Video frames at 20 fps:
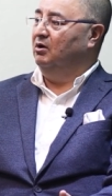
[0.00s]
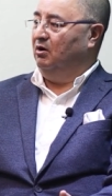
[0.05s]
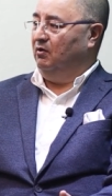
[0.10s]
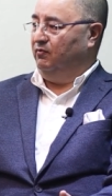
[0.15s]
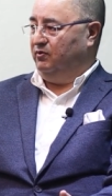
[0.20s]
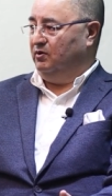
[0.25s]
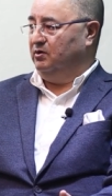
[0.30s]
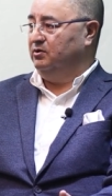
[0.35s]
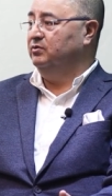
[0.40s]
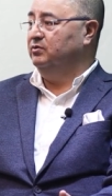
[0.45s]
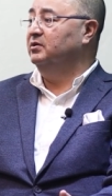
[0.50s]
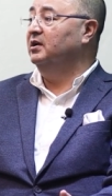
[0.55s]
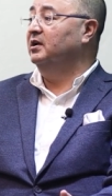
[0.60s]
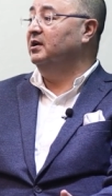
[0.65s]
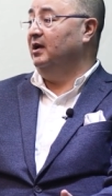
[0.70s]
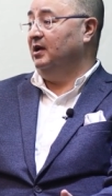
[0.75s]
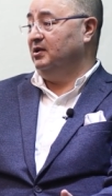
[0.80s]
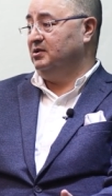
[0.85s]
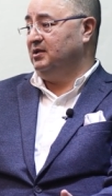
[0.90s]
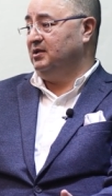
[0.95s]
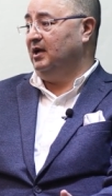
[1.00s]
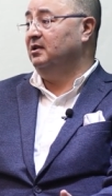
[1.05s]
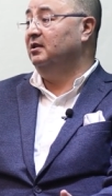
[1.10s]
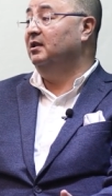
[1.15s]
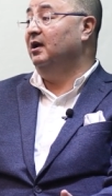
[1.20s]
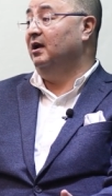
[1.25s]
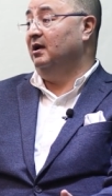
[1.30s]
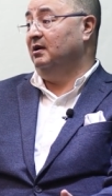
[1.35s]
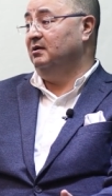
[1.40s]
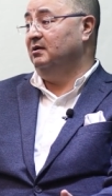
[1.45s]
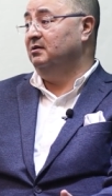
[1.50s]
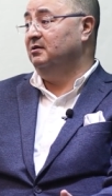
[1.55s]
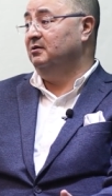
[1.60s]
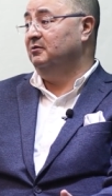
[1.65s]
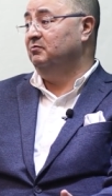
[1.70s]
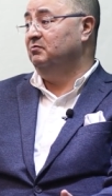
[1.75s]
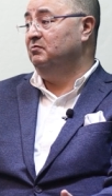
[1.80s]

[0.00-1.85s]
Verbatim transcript: offered to the guest at the end.